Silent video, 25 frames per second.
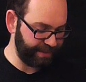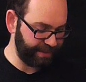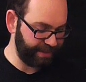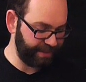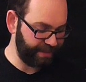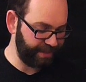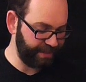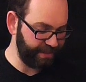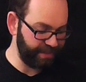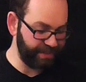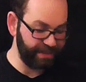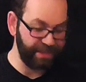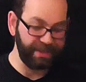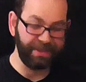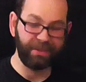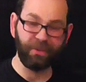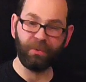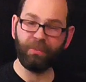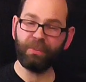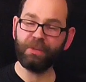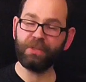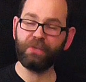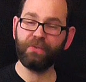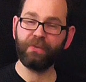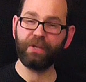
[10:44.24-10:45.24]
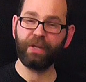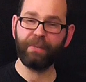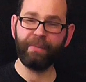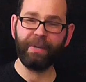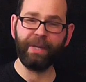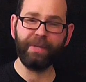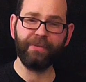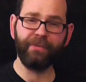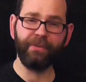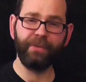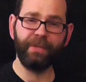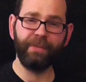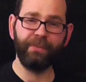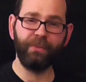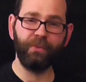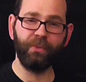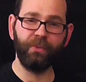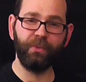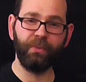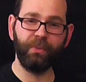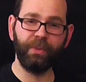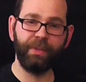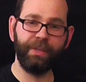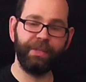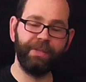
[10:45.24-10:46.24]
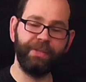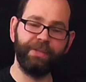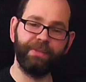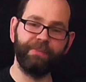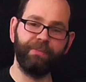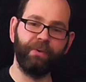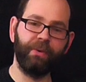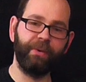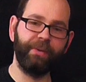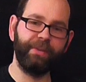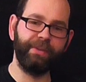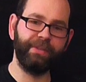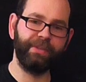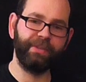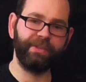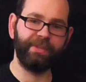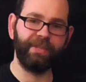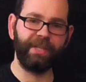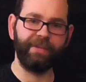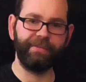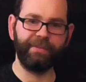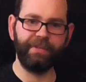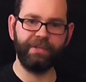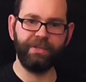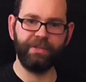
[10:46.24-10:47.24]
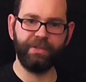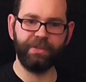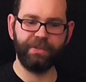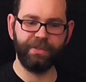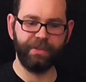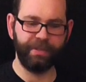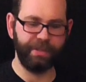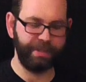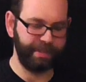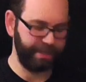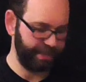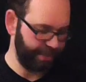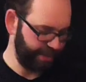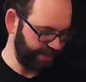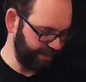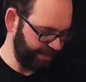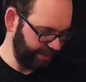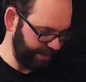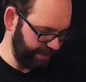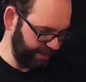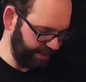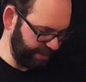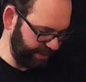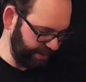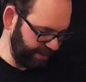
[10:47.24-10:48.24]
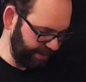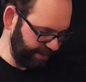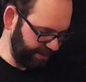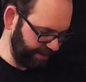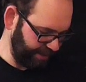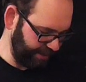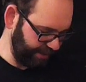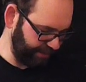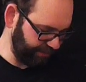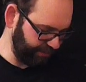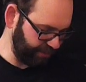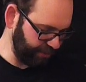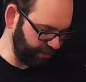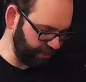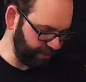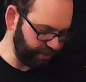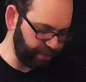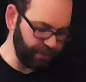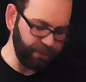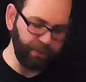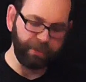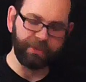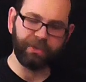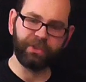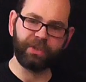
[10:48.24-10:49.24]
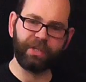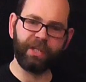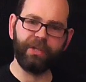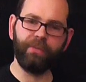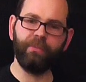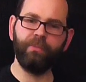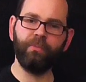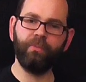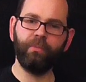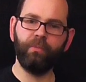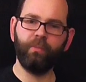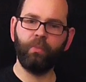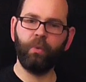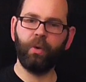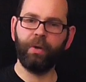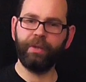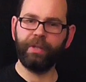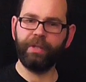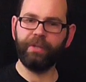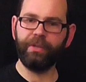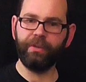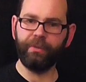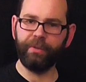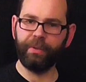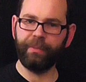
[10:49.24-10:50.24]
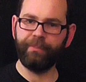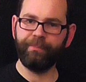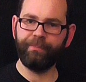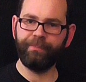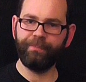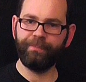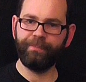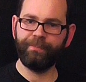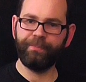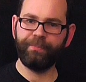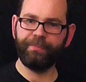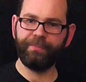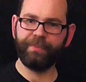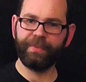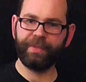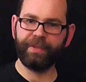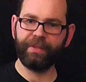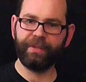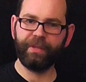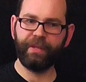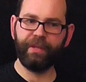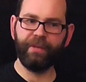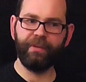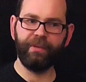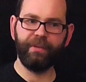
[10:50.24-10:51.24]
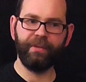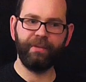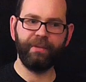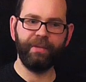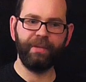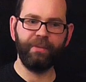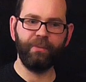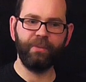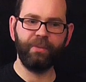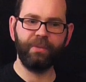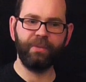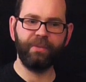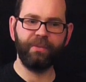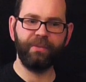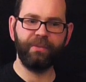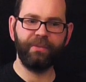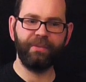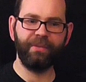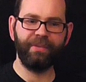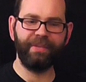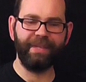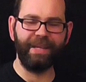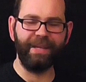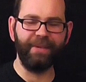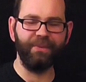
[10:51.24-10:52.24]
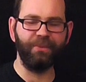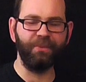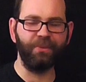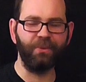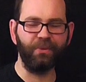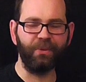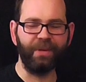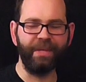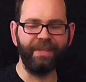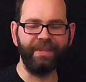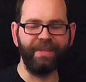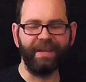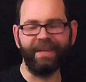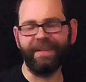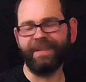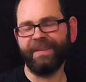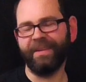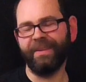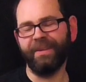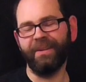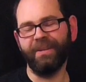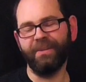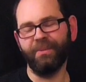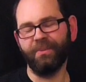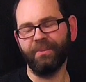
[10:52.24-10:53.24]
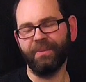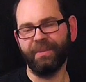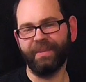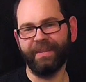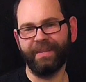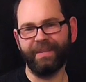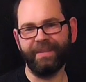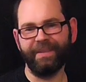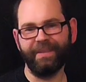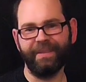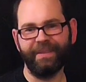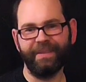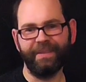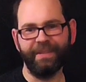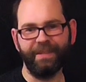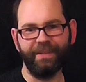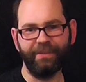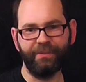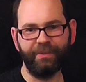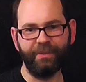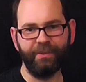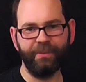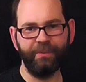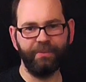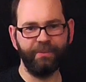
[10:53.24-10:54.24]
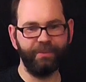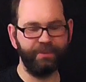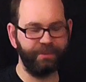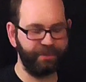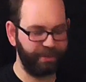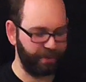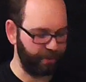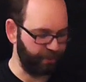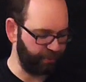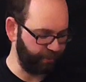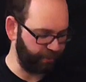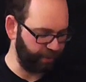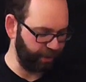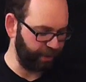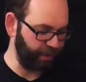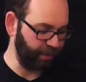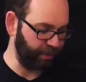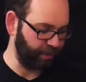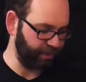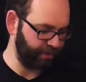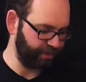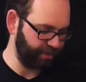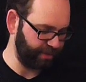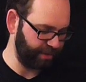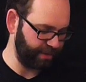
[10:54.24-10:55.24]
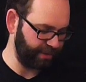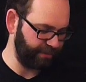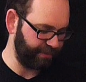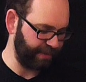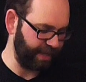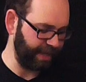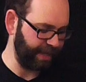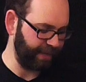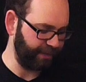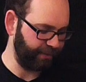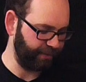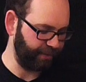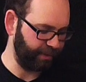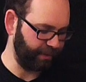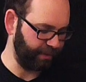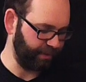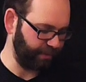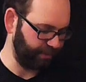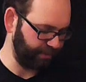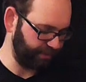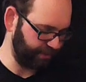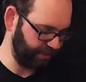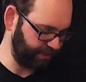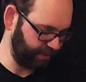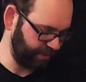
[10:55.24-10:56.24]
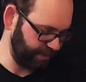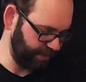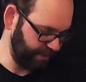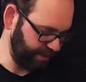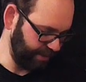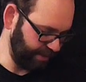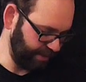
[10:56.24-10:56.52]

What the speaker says: Because he's not much of a commander anymore when he's a minus savage, isn't he? So I do understand why they do it. They would downgrade that guy, wouldn't they? If he was the Lost, if he had the Lost.